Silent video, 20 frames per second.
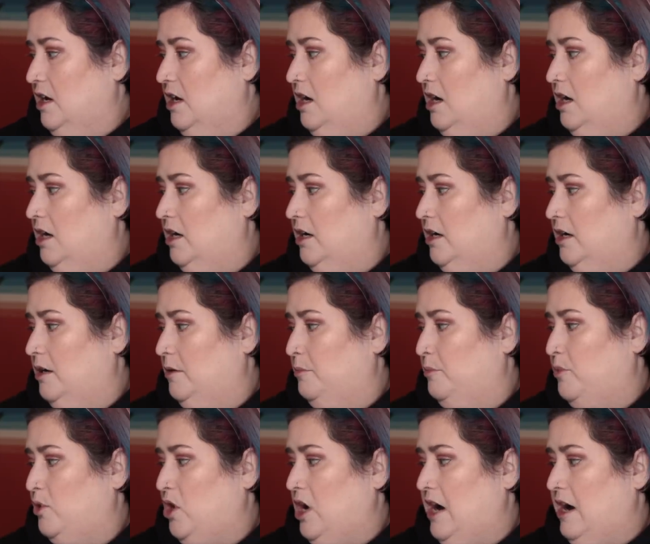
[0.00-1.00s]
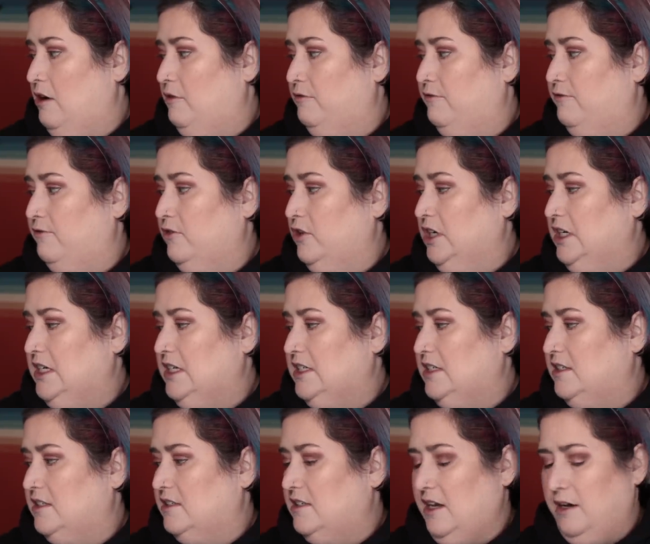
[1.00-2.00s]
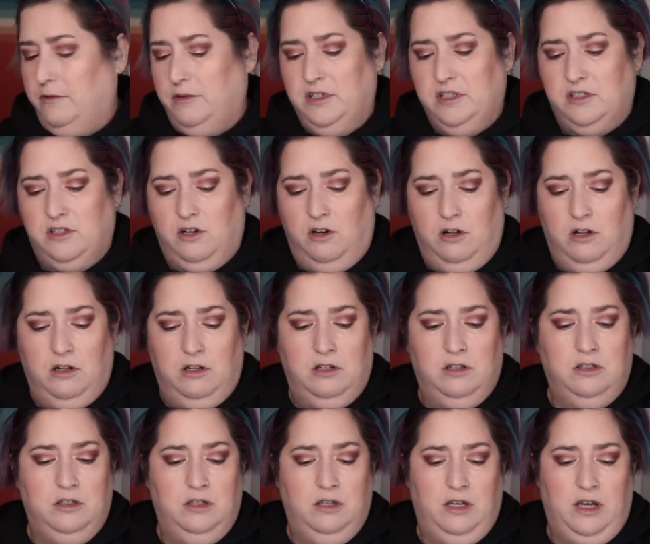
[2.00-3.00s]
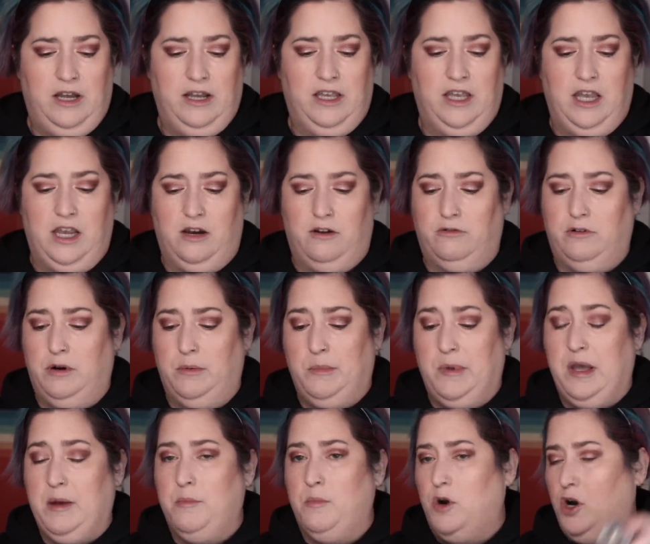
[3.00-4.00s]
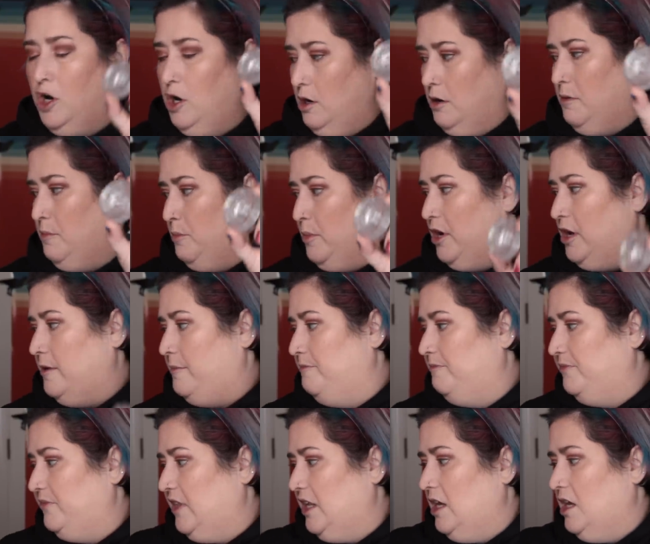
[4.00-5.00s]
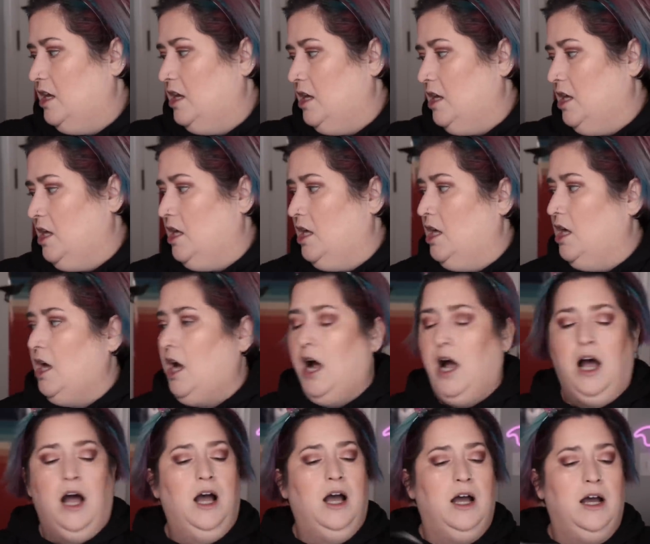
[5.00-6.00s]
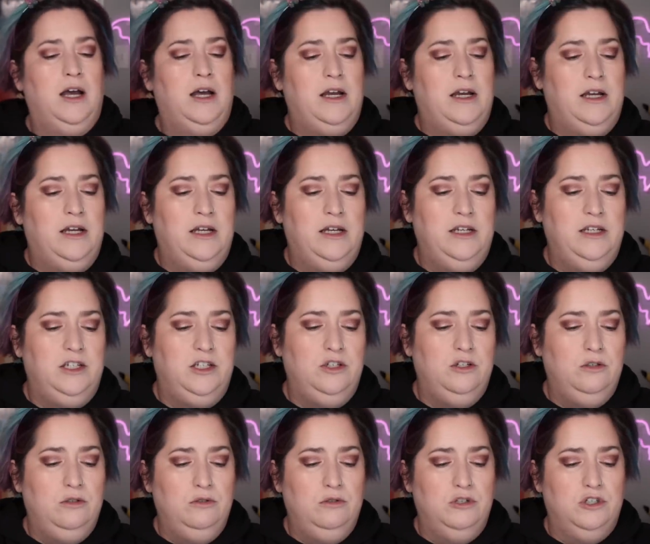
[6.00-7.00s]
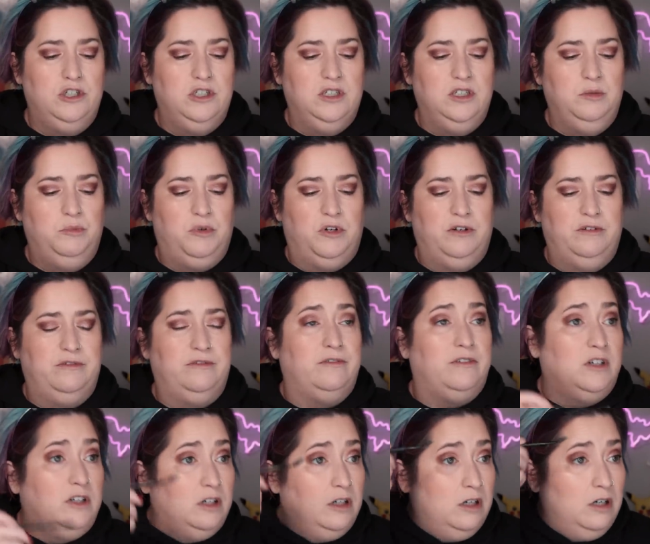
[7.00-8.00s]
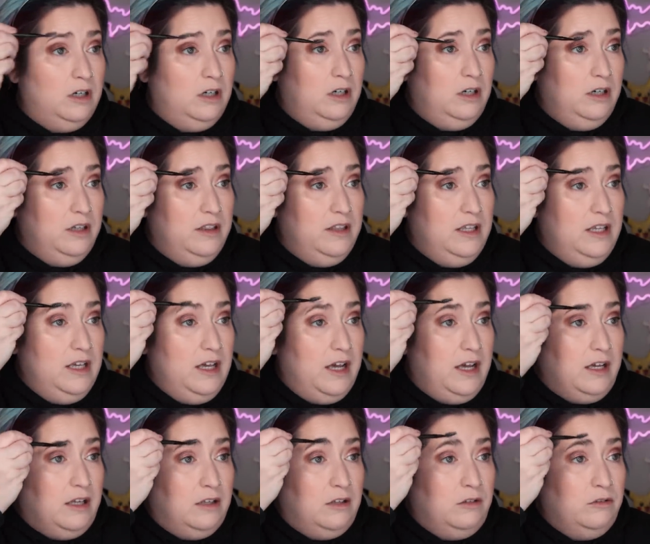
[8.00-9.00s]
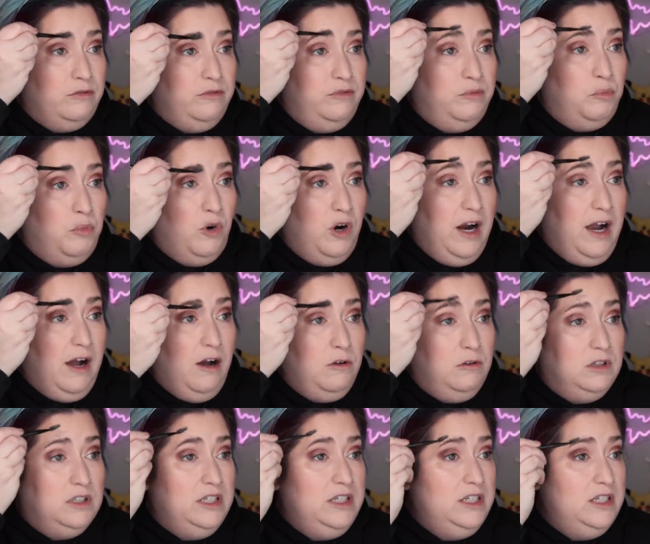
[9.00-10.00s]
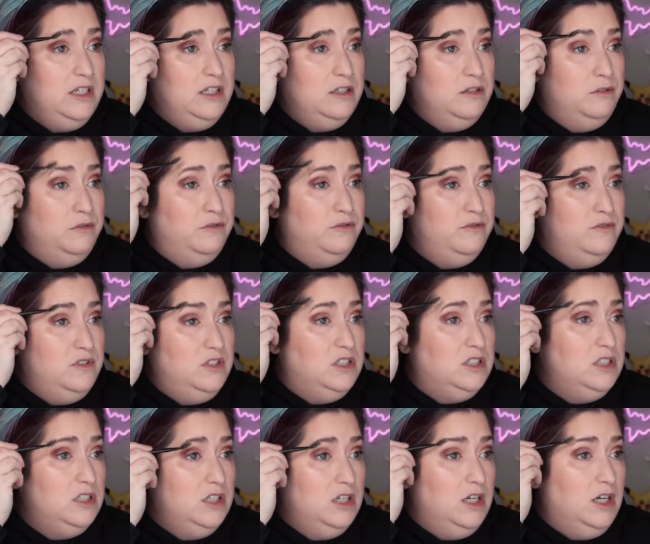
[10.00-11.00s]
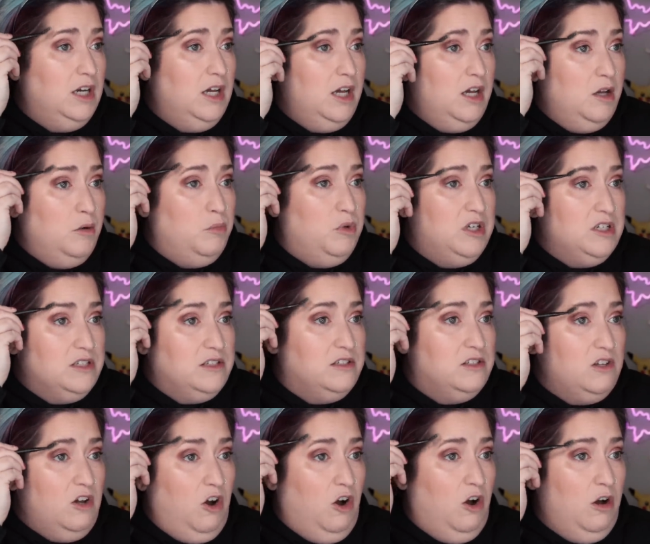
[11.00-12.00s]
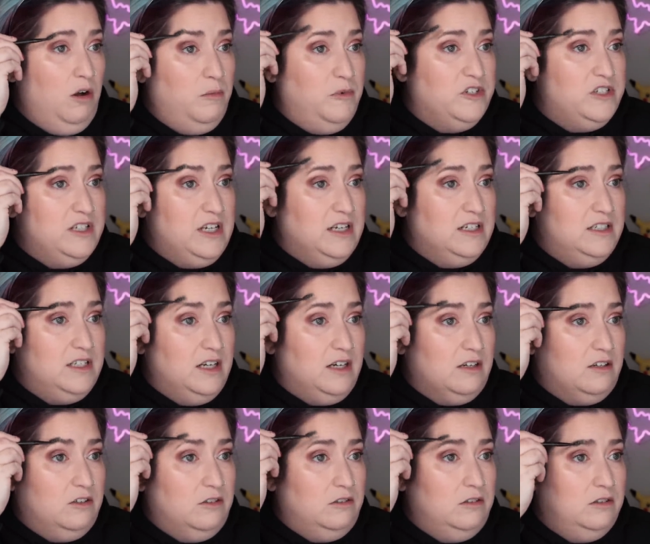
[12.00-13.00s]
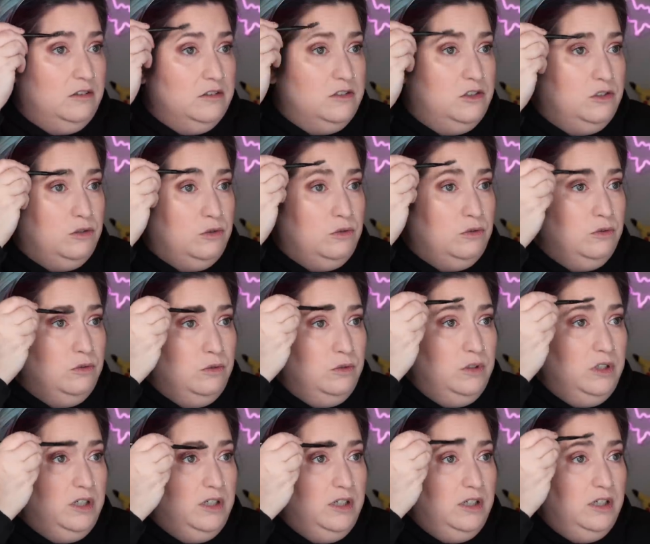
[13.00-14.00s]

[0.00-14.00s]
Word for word: uh, brow freeze. Is that what it's called? I can't remember, but I usually prefer the e.l.f. brow lift because it's almost identical to